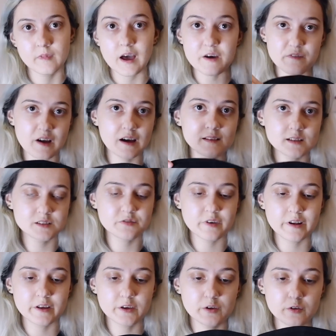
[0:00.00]
I've got this
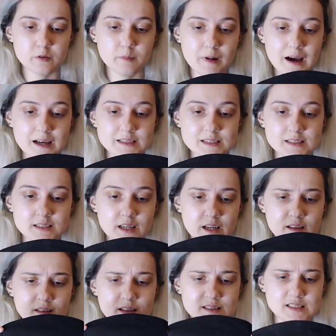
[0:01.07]
really cute mask
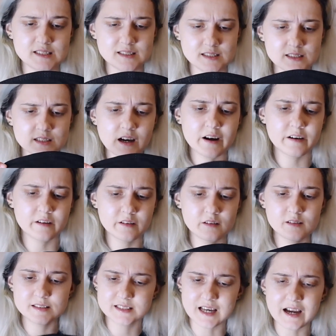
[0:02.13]
saying diseases aren't
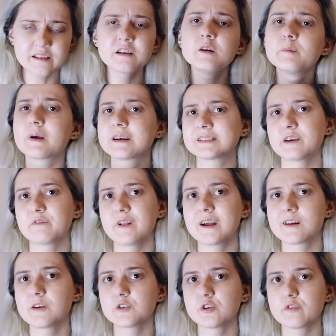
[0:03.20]
designer, because I feel like
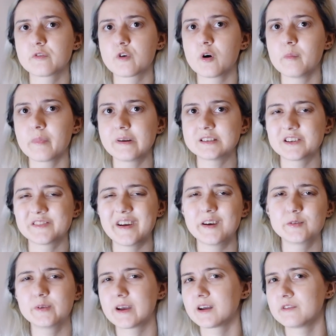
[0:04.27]
a lot of companies are trying
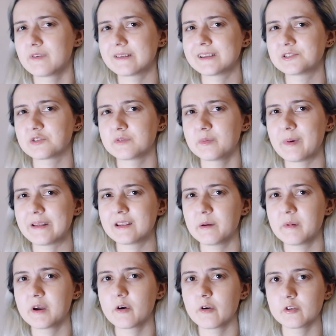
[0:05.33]
to take advantage of the
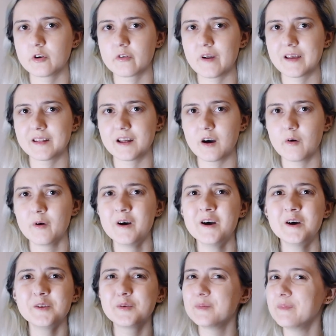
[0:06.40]
pandemic going on right now
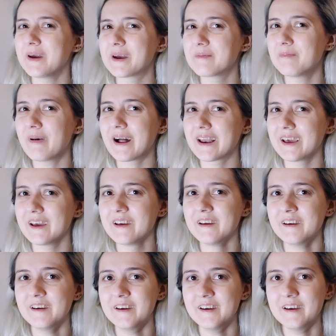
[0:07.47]
to make money
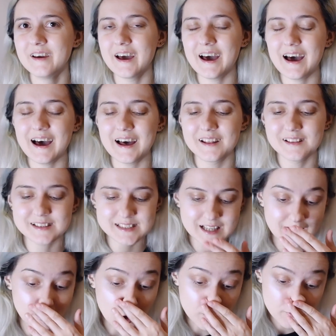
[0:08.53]
and
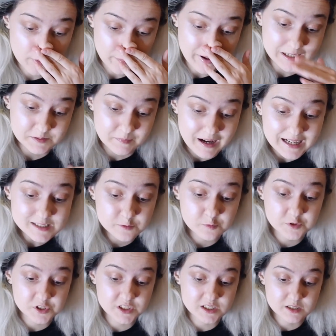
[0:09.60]
sell overpriced masks,
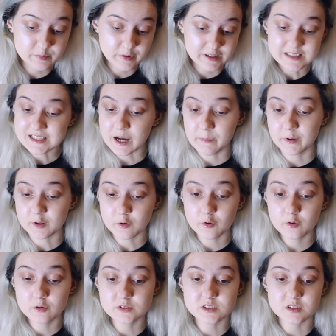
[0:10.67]
which is pretty scummy to
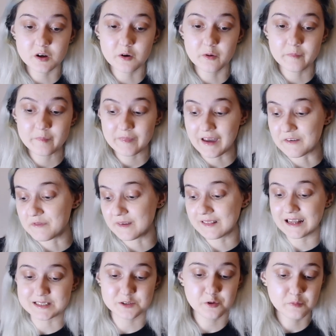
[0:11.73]
do, so I think
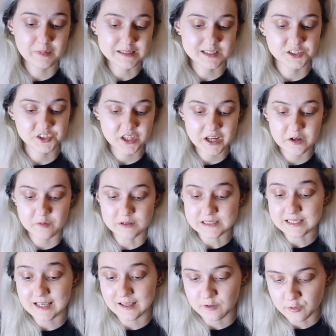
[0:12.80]
that's a good message. Anyways,
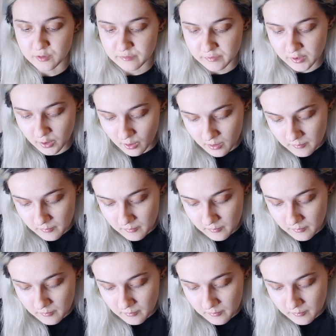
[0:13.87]
let's get into the video.